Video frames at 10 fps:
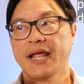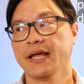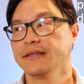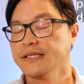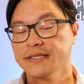
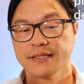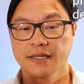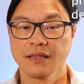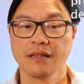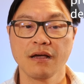And this
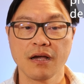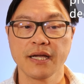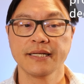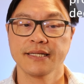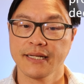
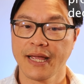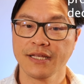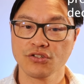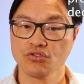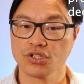decline in
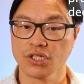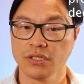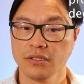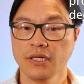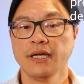
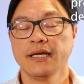estrogen